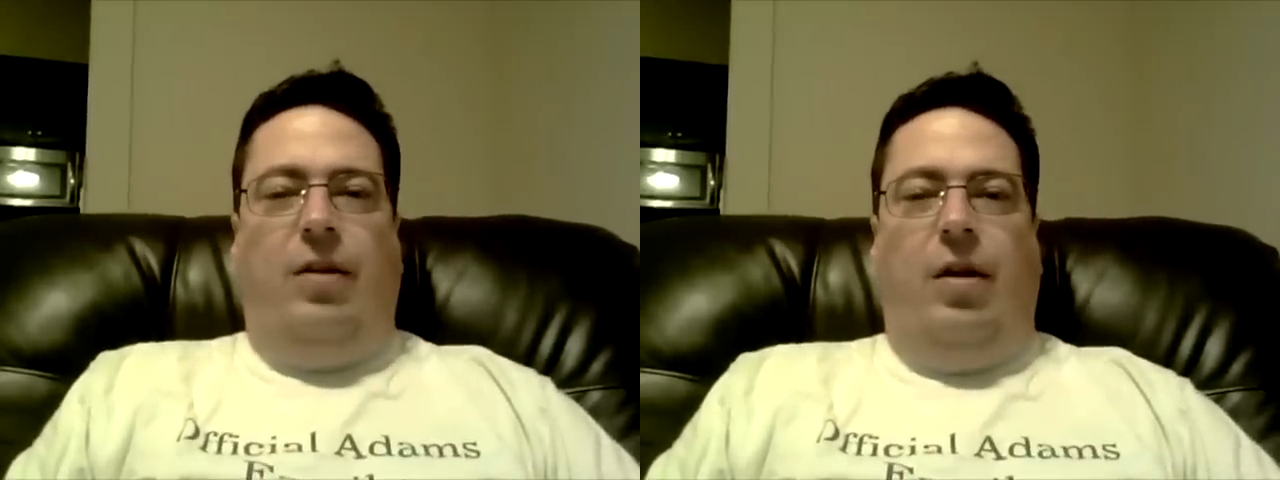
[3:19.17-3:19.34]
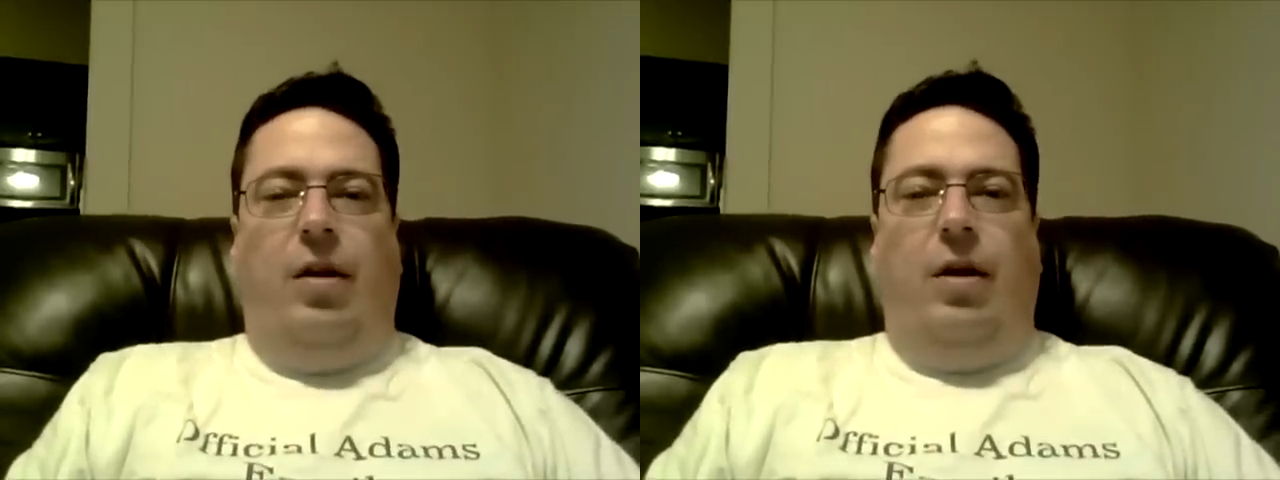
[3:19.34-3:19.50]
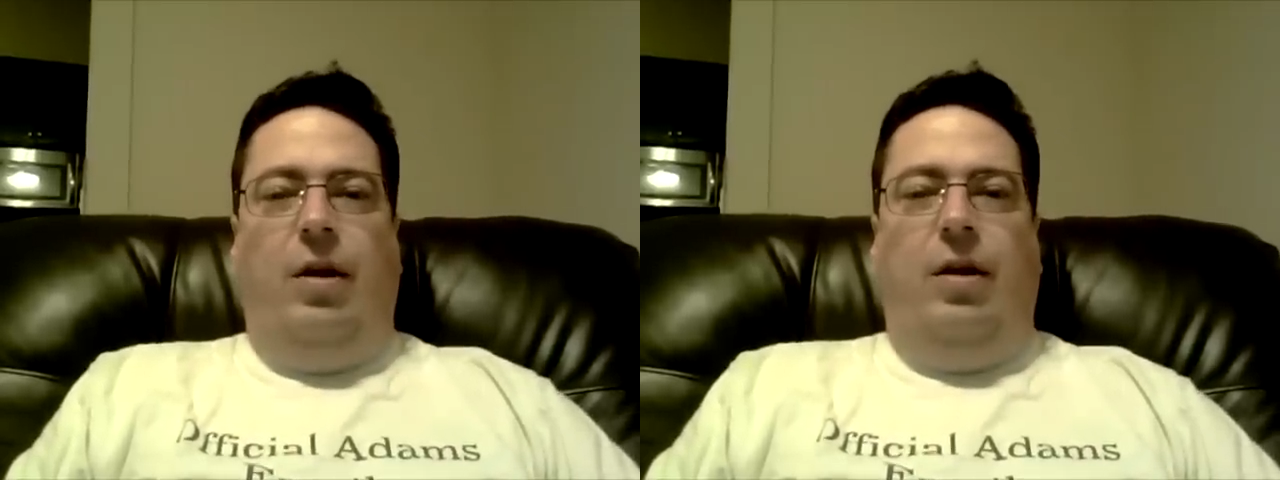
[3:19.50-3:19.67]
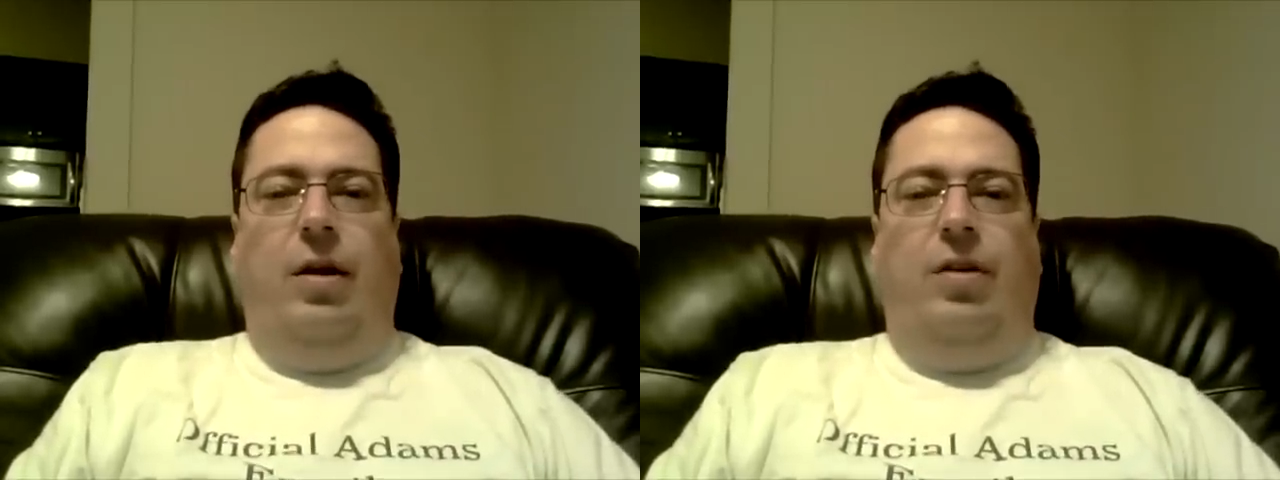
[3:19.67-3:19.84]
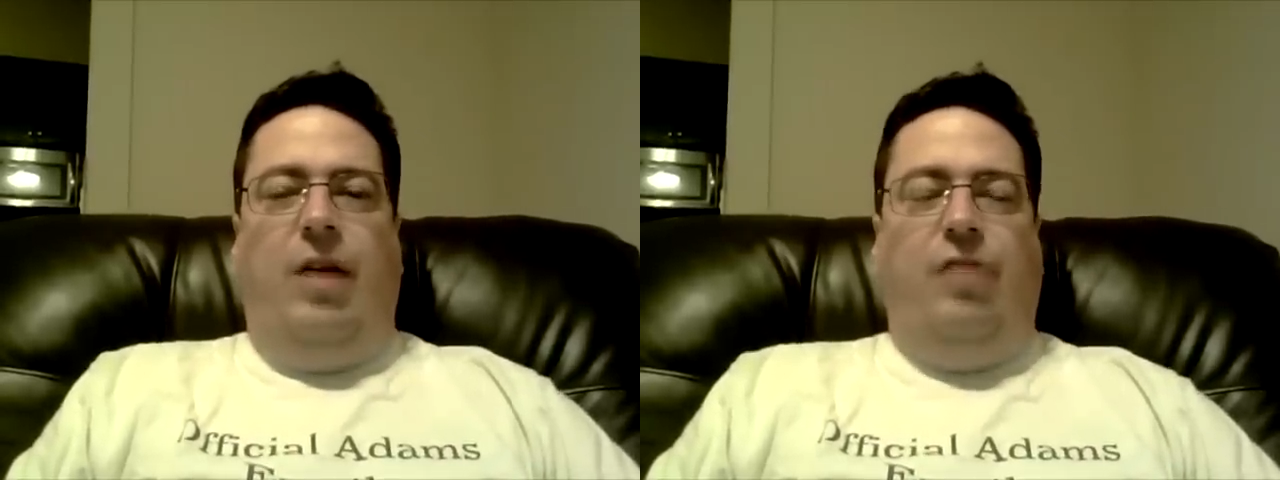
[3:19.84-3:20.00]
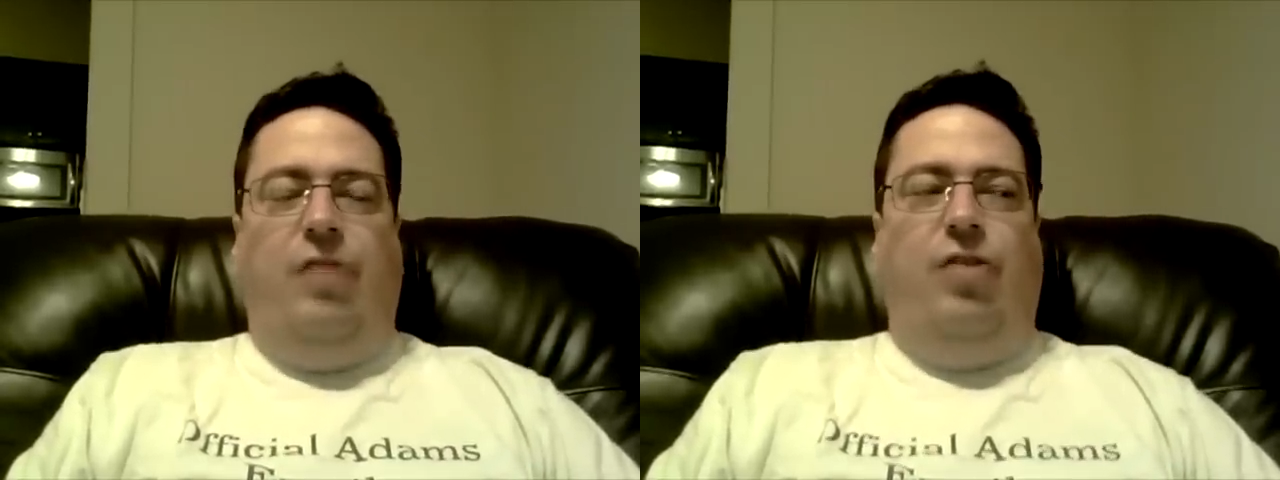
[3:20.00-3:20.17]
an
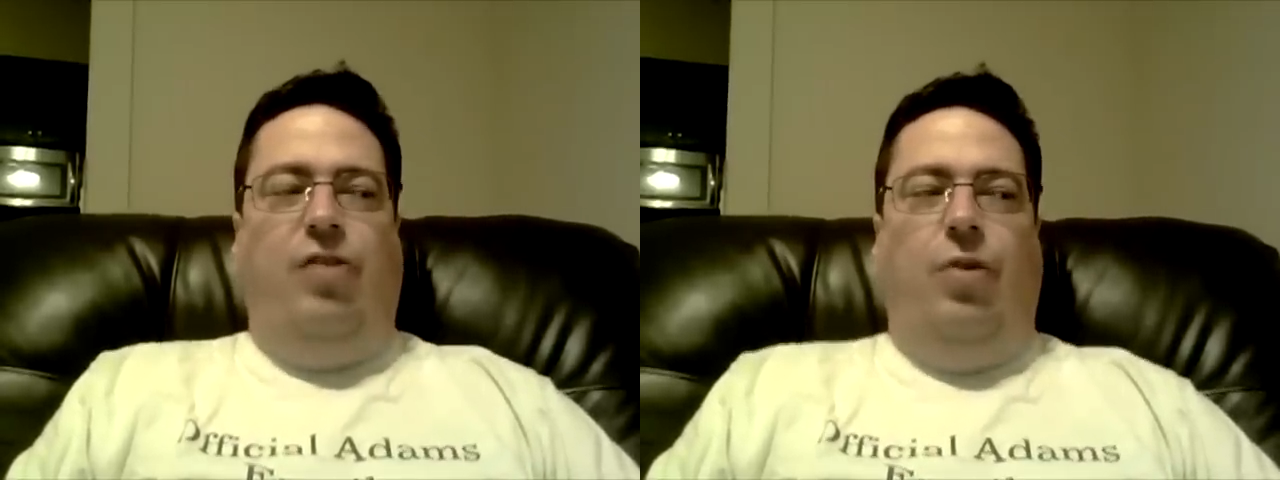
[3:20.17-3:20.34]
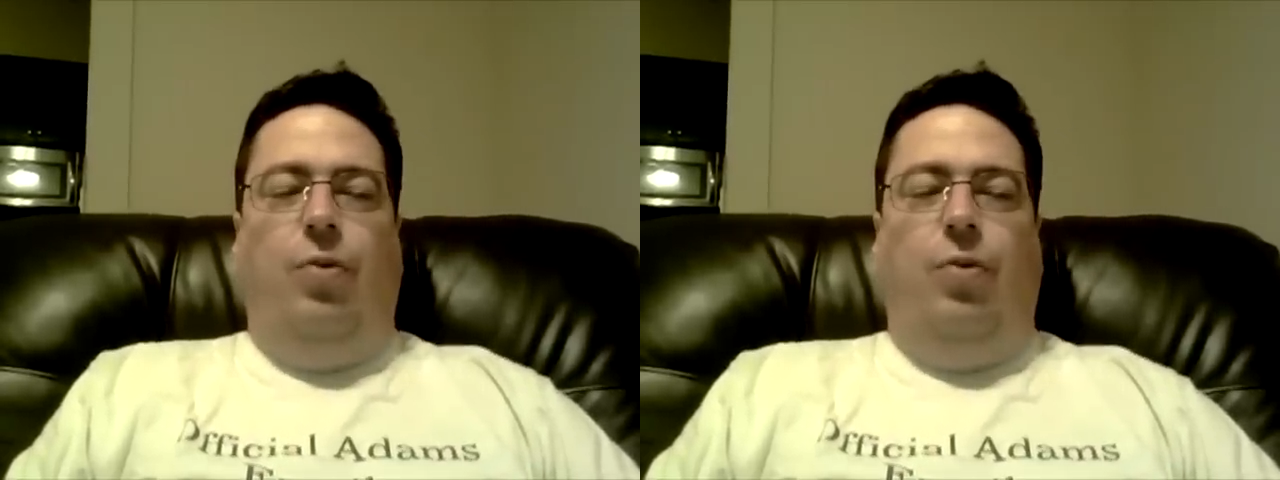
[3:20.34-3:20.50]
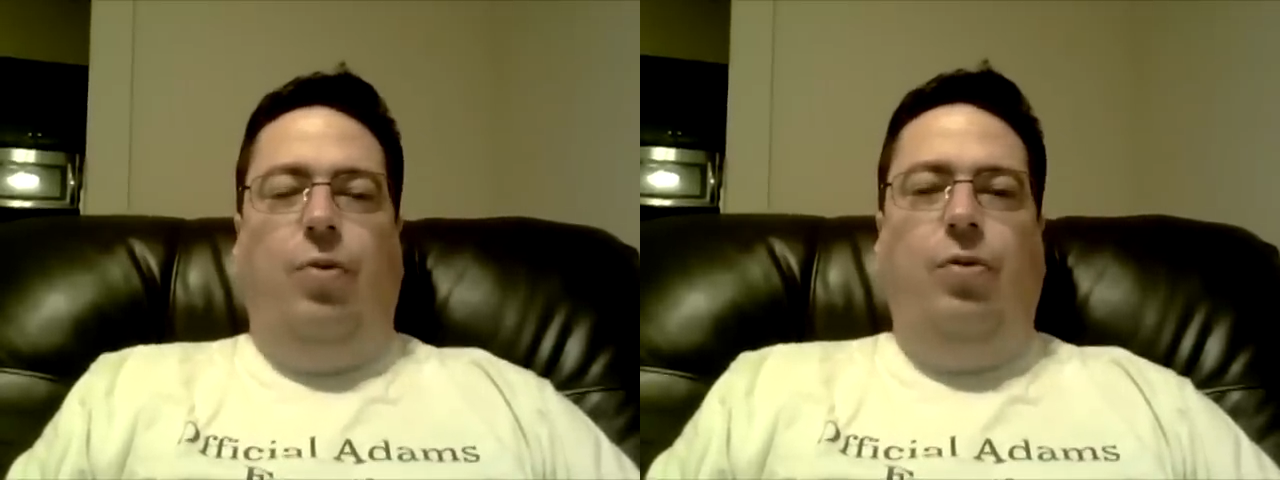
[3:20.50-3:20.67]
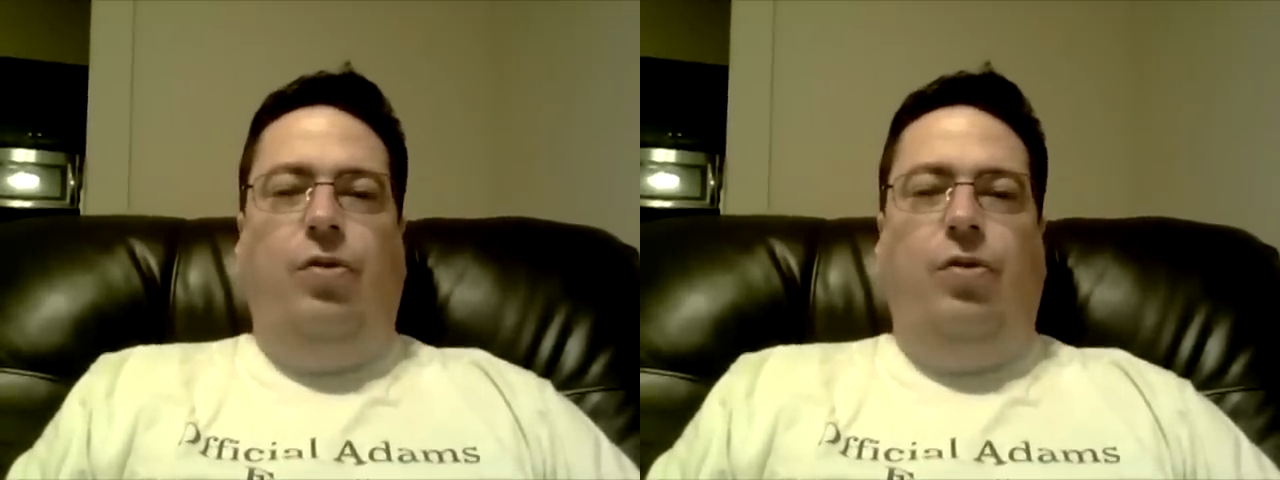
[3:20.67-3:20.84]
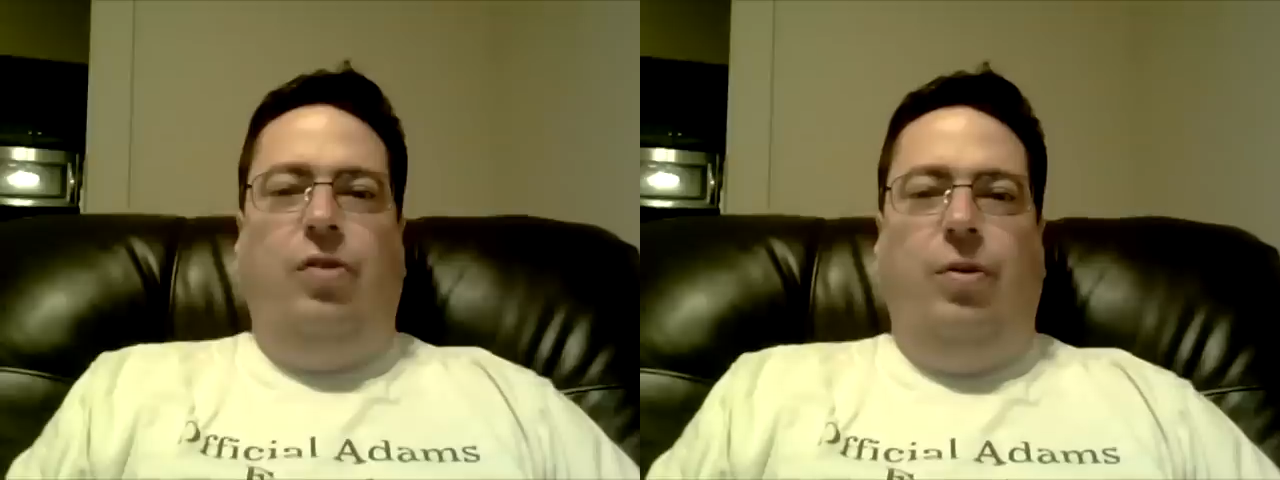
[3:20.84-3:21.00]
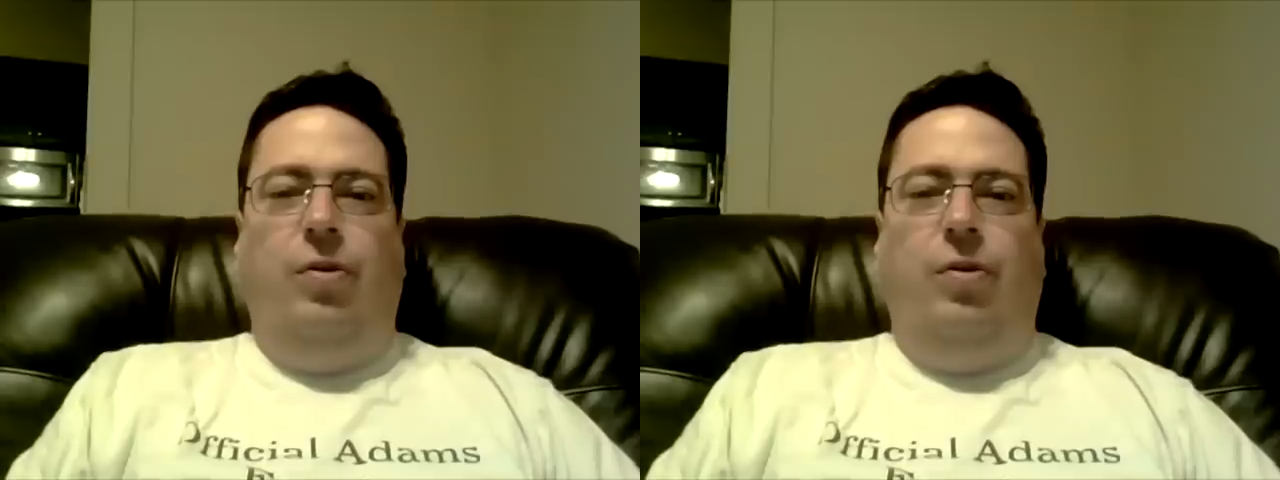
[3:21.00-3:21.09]
intentional ruse.